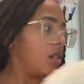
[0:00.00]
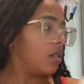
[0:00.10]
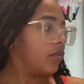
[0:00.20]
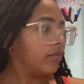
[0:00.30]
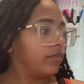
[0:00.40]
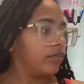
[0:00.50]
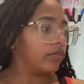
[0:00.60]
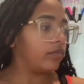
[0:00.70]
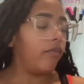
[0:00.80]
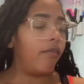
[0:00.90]
Mommy,
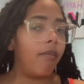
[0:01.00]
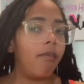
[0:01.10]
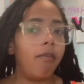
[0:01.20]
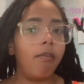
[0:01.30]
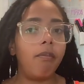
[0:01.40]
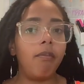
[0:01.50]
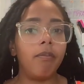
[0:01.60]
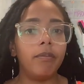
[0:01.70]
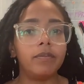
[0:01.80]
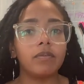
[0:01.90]

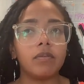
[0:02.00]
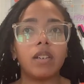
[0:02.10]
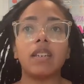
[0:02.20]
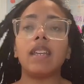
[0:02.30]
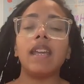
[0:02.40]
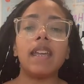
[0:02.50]
Mommy